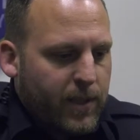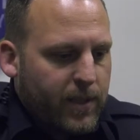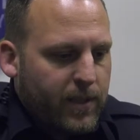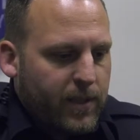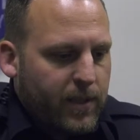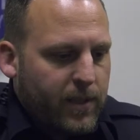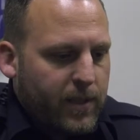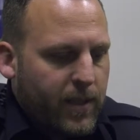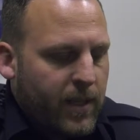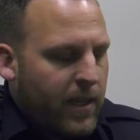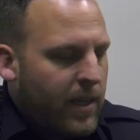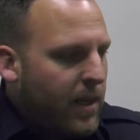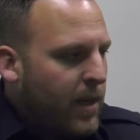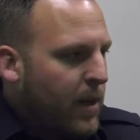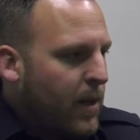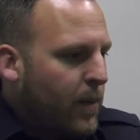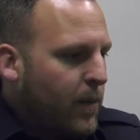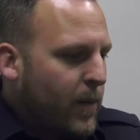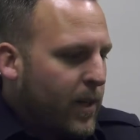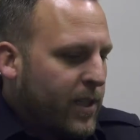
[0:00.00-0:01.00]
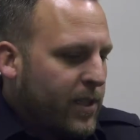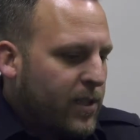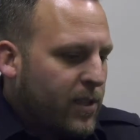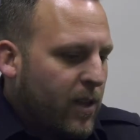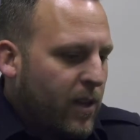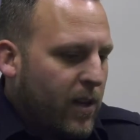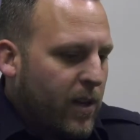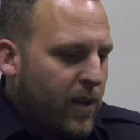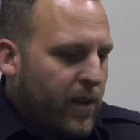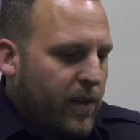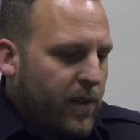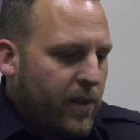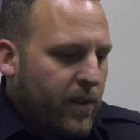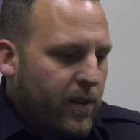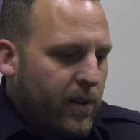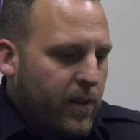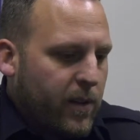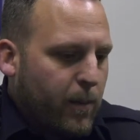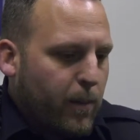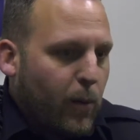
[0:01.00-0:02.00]
And when I saw
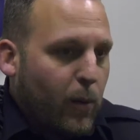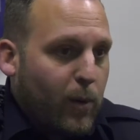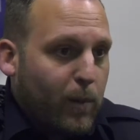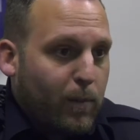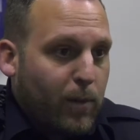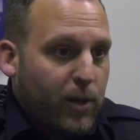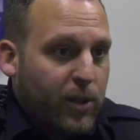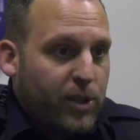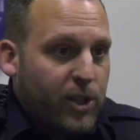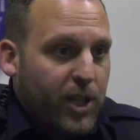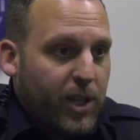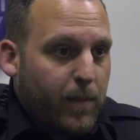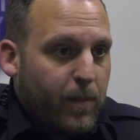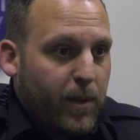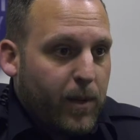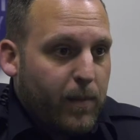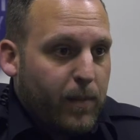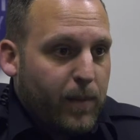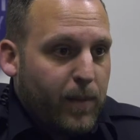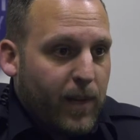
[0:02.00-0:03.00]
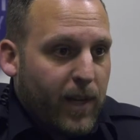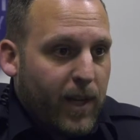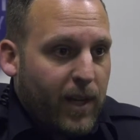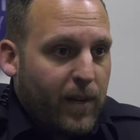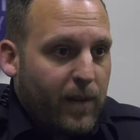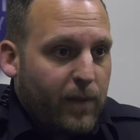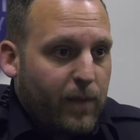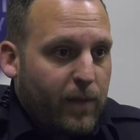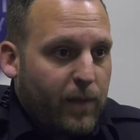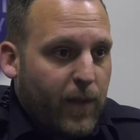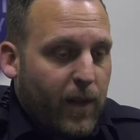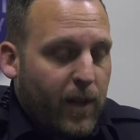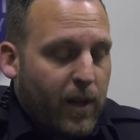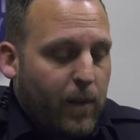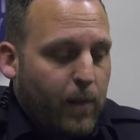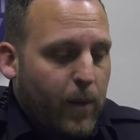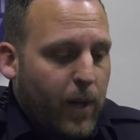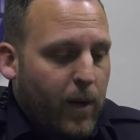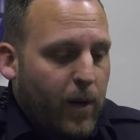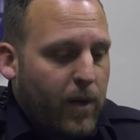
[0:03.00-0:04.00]
the polar plunge came up and it fell
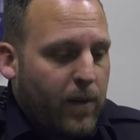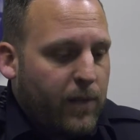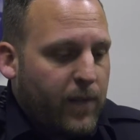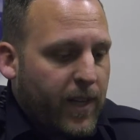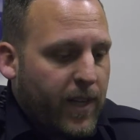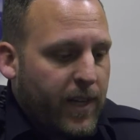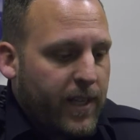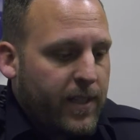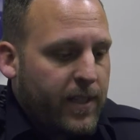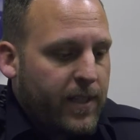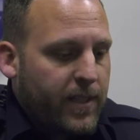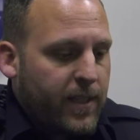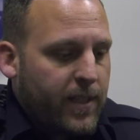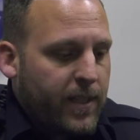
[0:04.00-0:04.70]
on my off day,